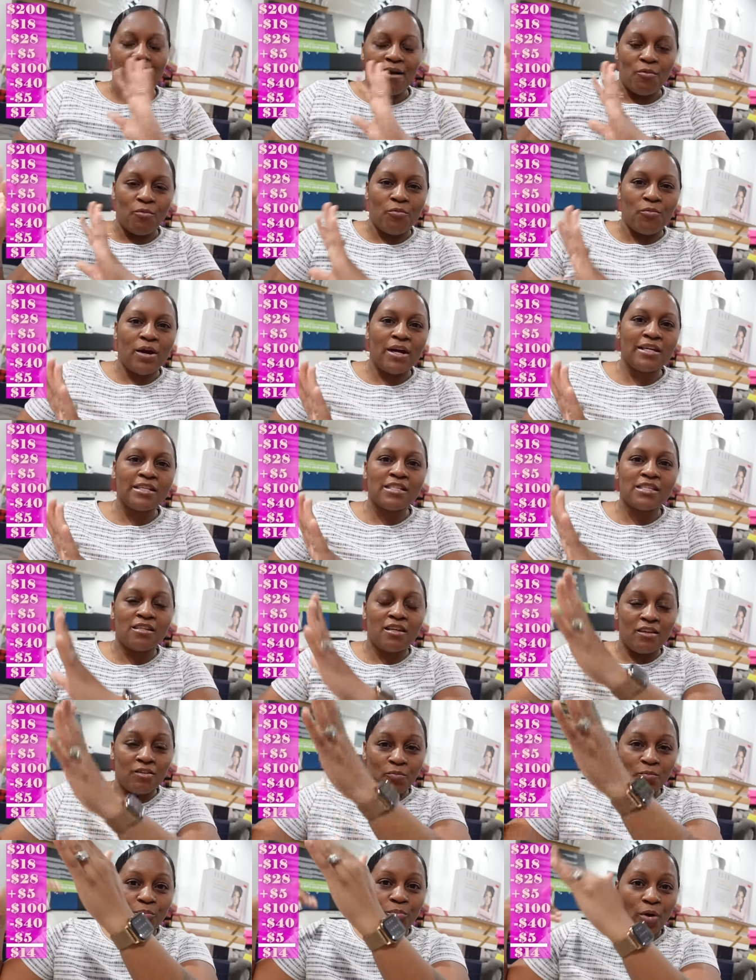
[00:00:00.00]
once
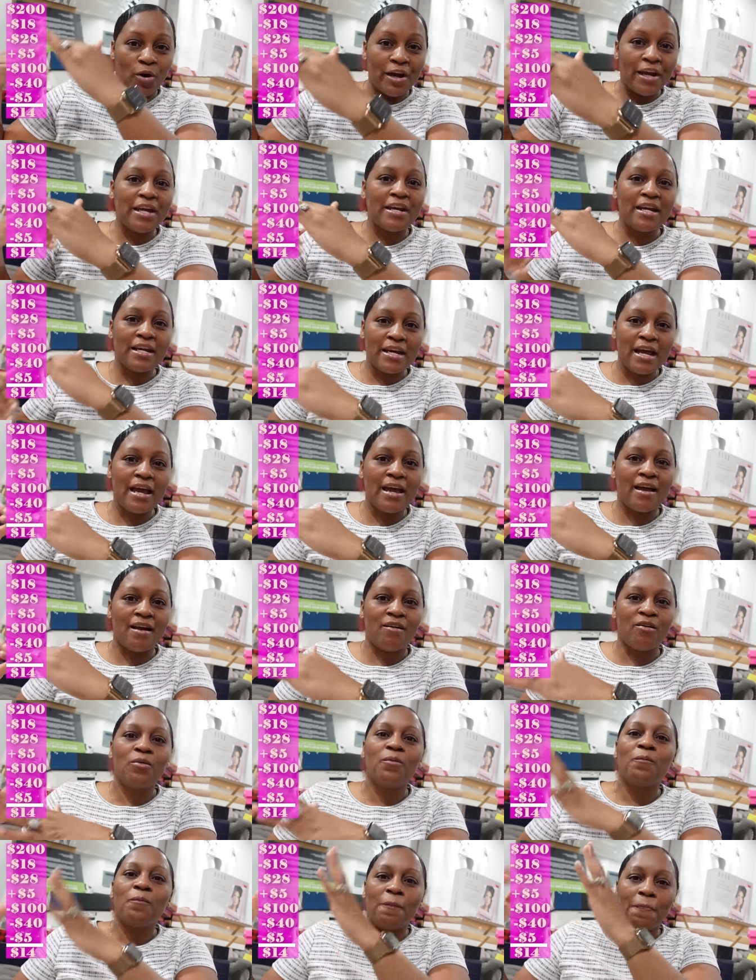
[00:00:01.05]
breaking it
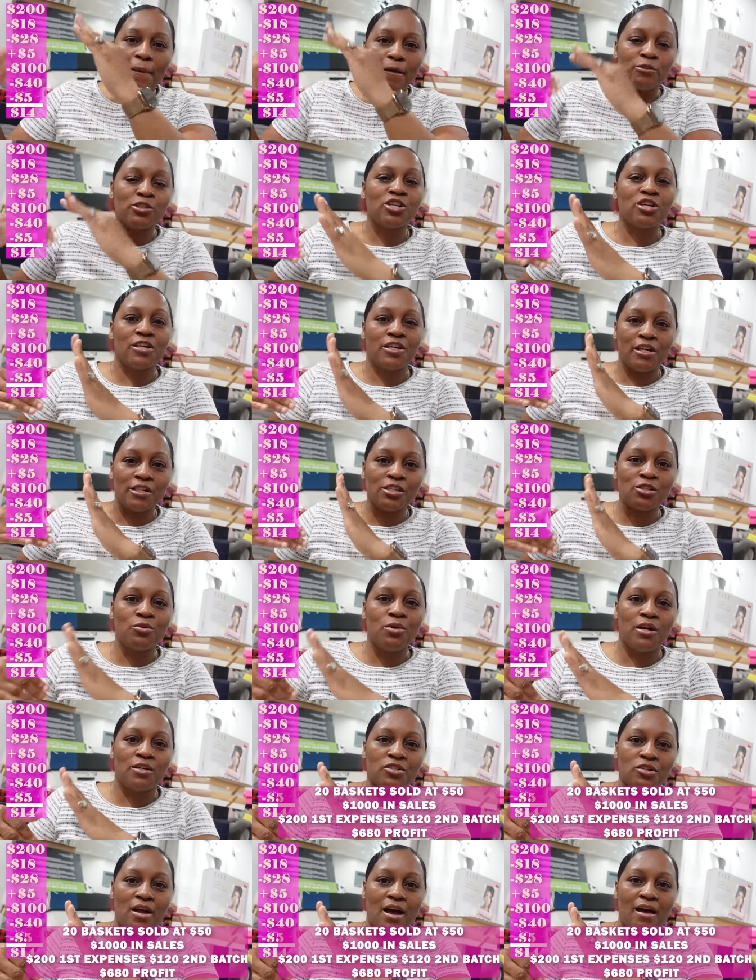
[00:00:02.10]
down, you took your
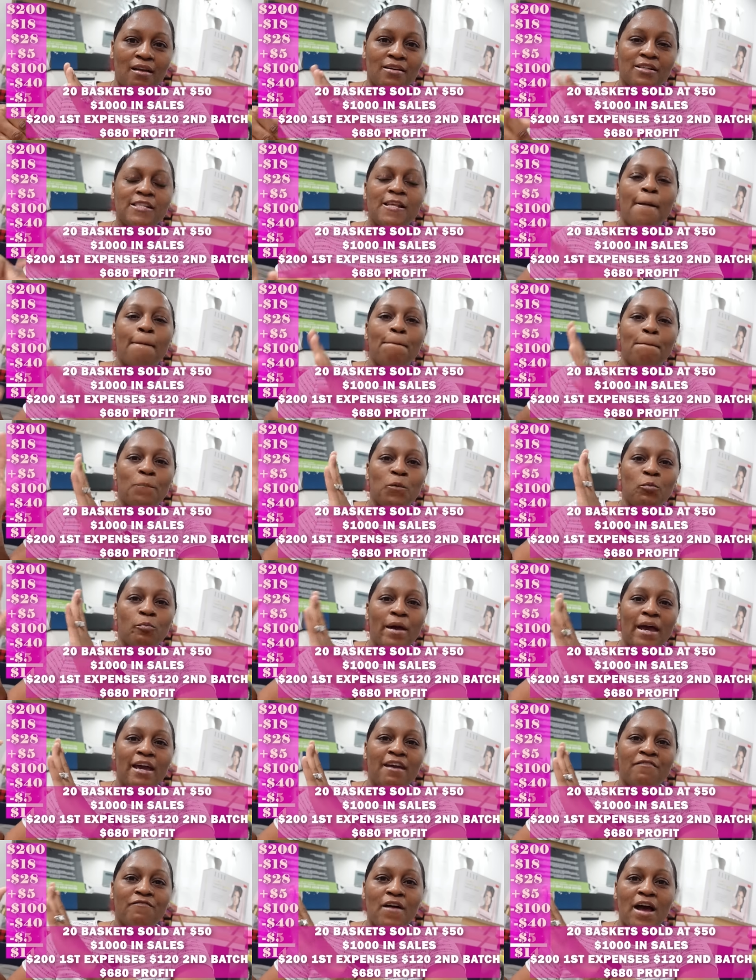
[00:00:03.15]
$200, you
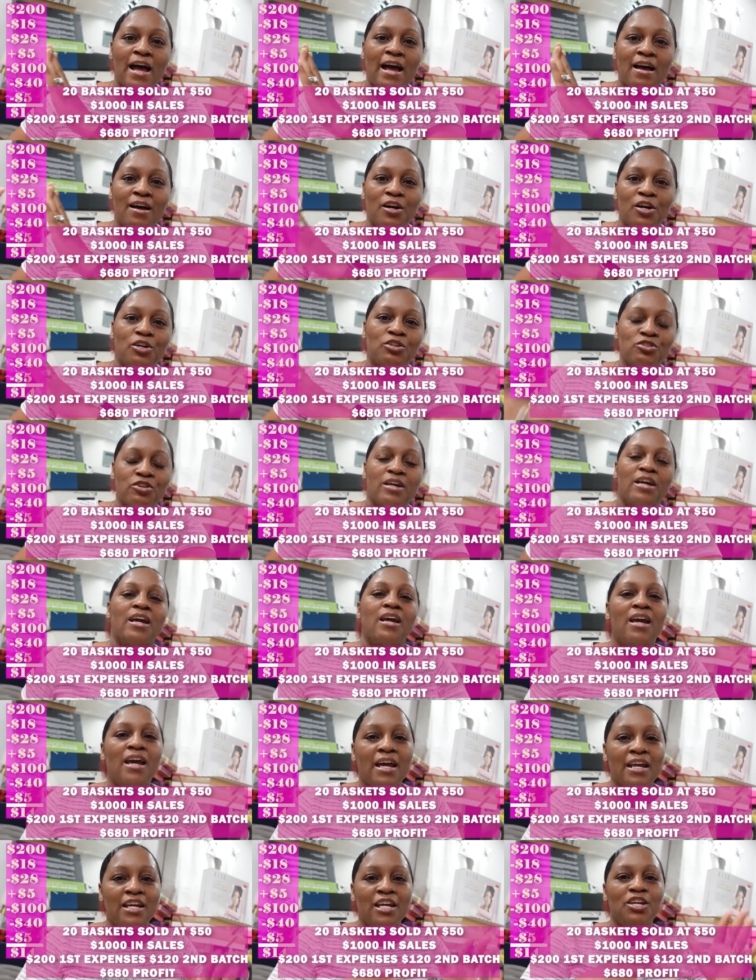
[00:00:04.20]
made 500
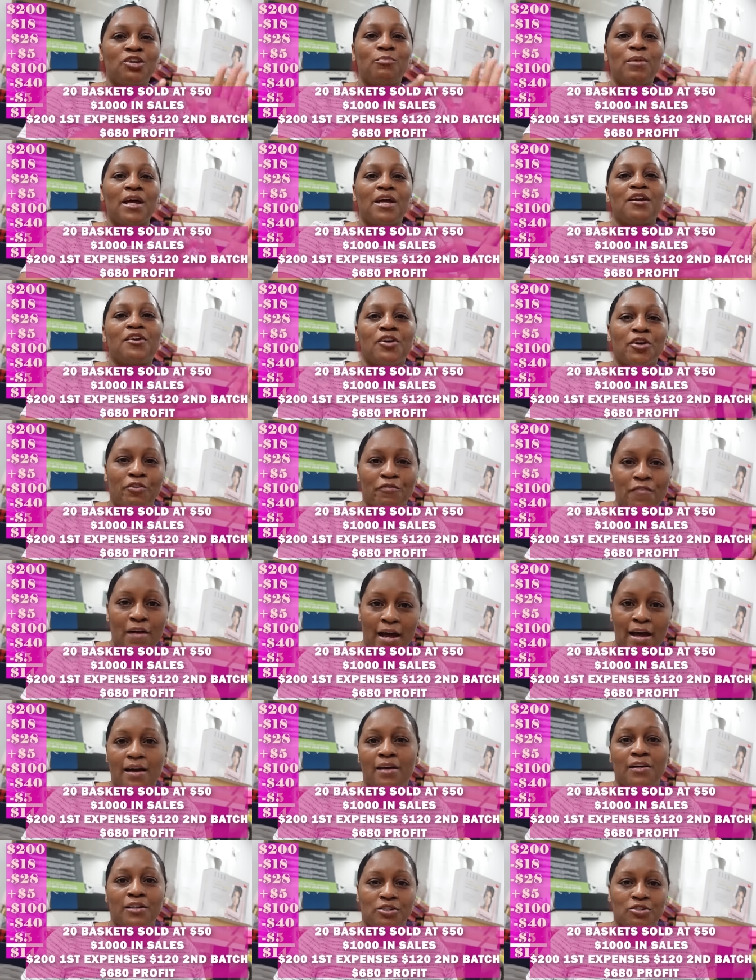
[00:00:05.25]
and then you made another
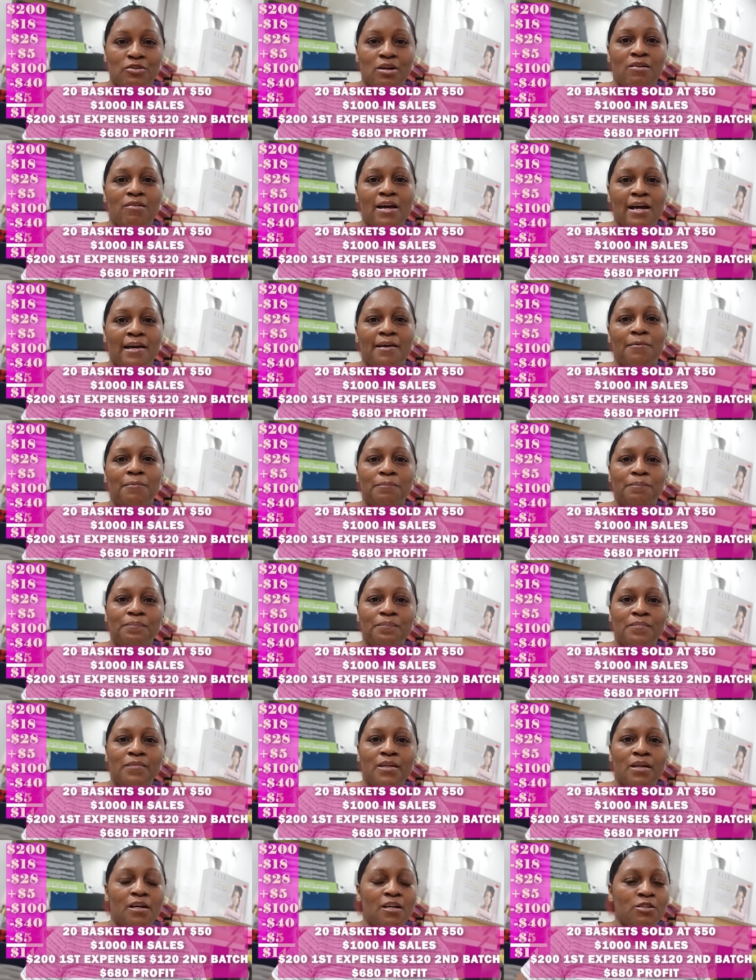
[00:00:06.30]
500 okay?
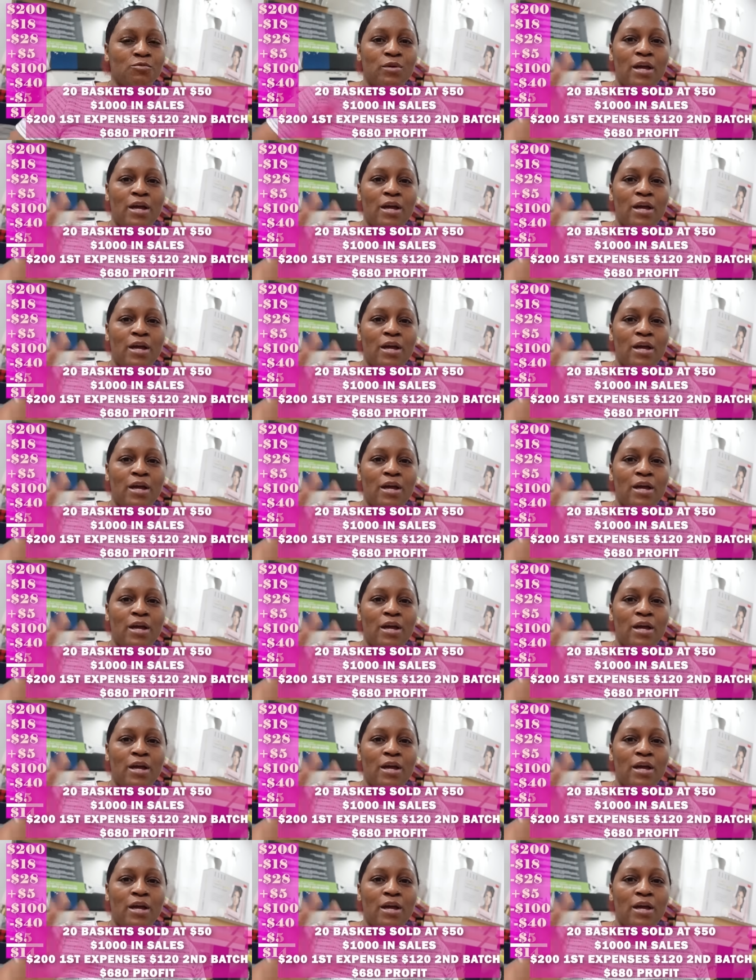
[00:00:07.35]
Because